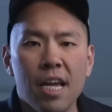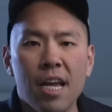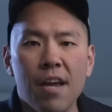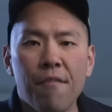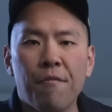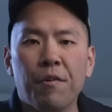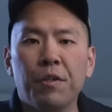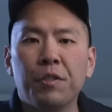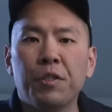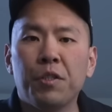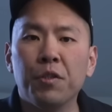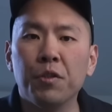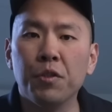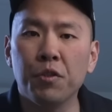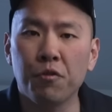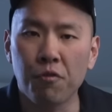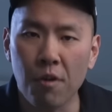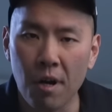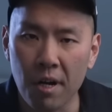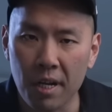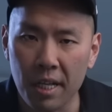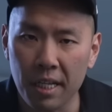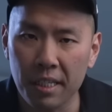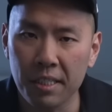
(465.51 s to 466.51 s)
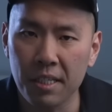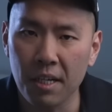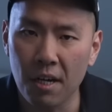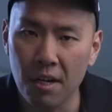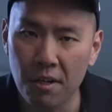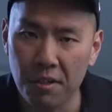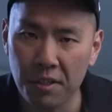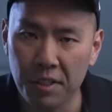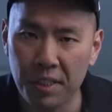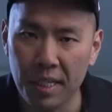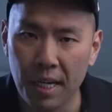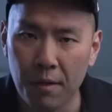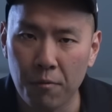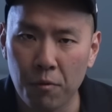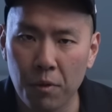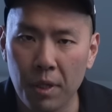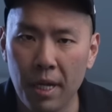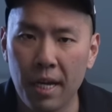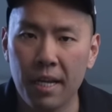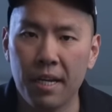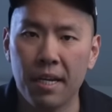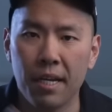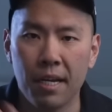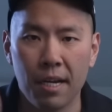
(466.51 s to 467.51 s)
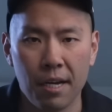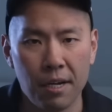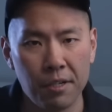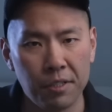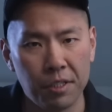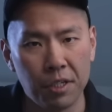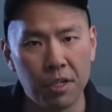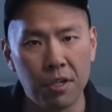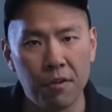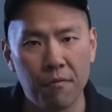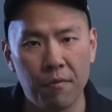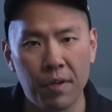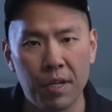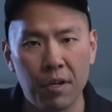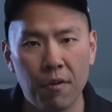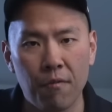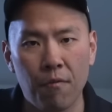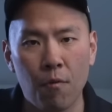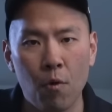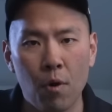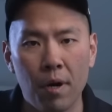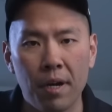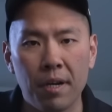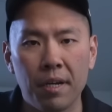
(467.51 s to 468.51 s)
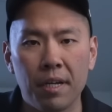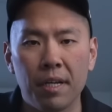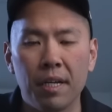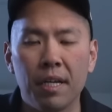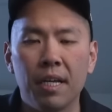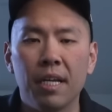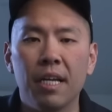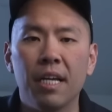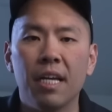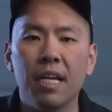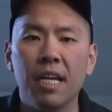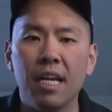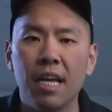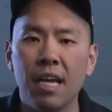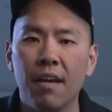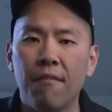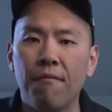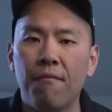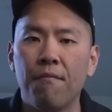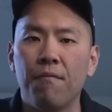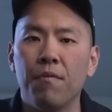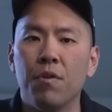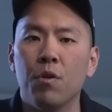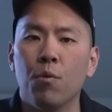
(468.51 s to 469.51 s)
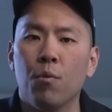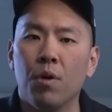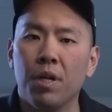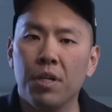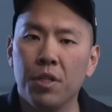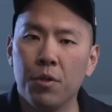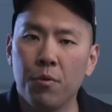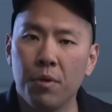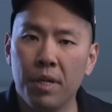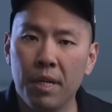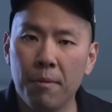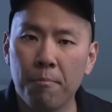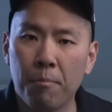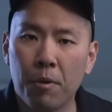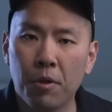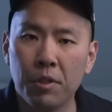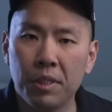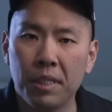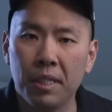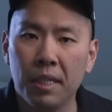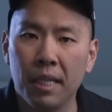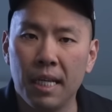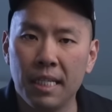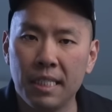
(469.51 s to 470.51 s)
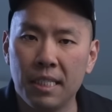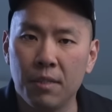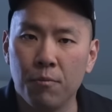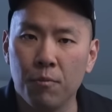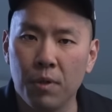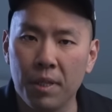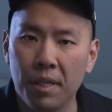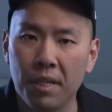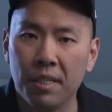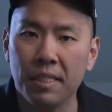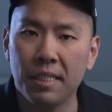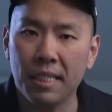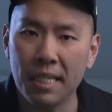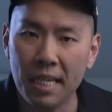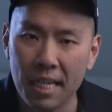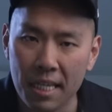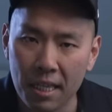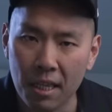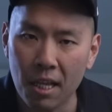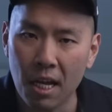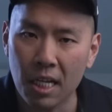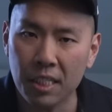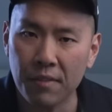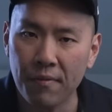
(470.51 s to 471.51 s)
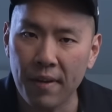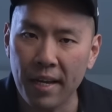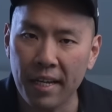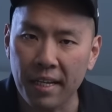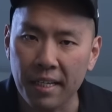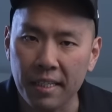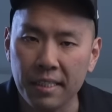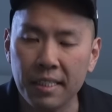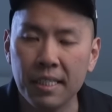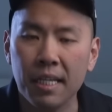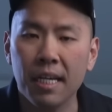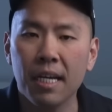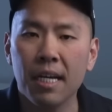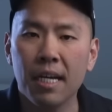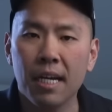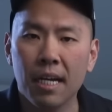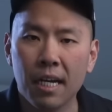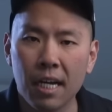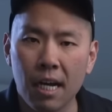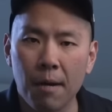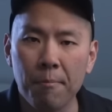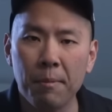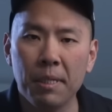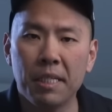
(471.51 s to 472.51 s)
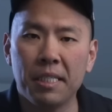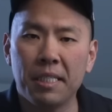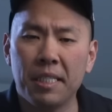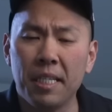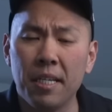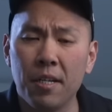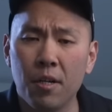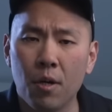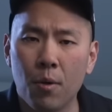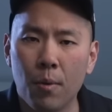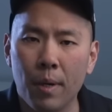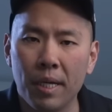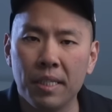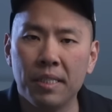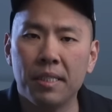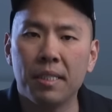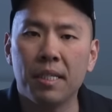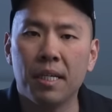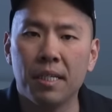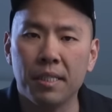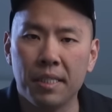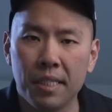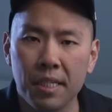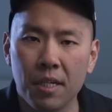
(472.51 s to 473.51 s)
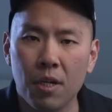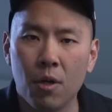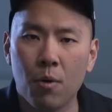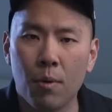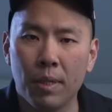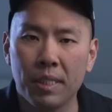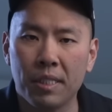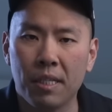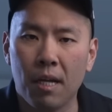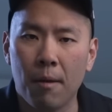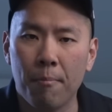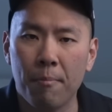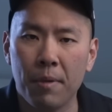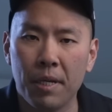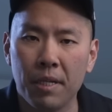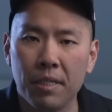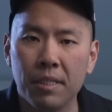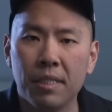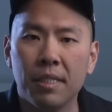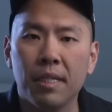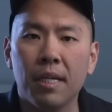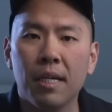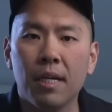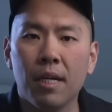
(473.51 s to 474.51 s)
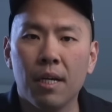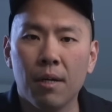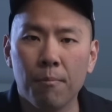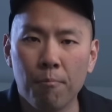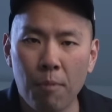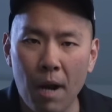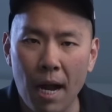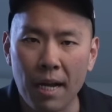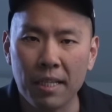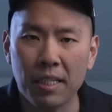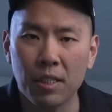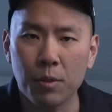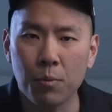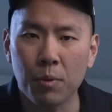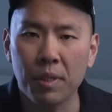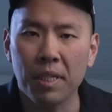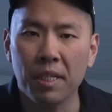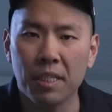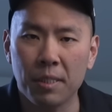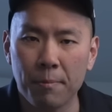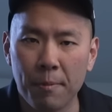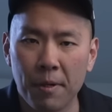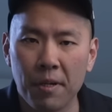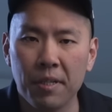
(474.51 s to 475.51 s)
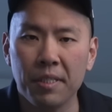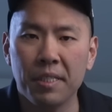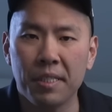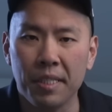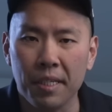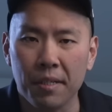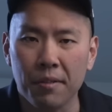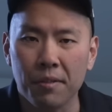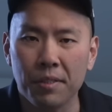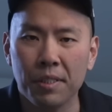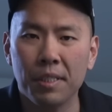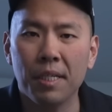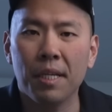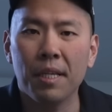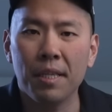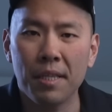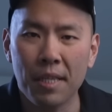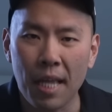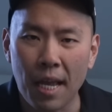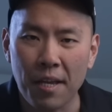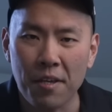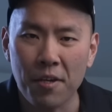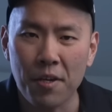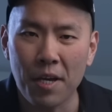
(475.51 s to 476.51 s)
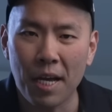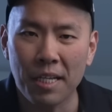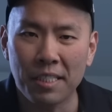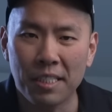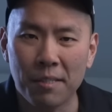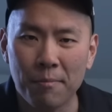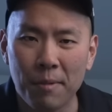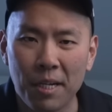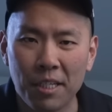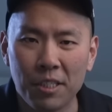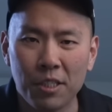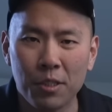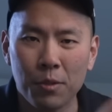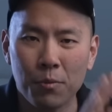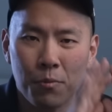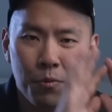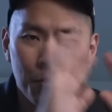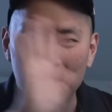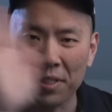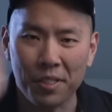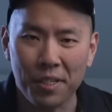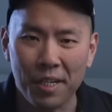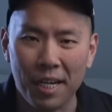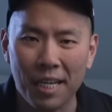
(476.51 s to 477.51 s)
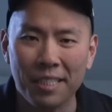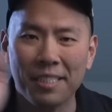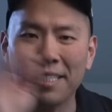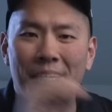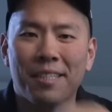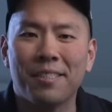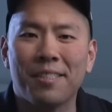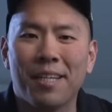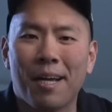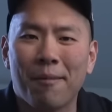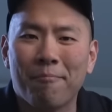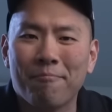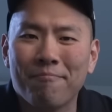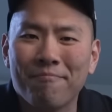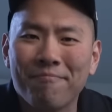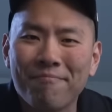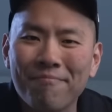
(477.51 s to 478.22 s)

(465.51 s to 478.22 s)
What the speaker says: If you're still struggling to understand roulette, here's a good video for it. If you want to do an in-person lesson with us in Las Vegas, come to Casino Quest, casinoquest.biz, practice with experienced dealers. Thank you guys so much. We'll see you guys next time.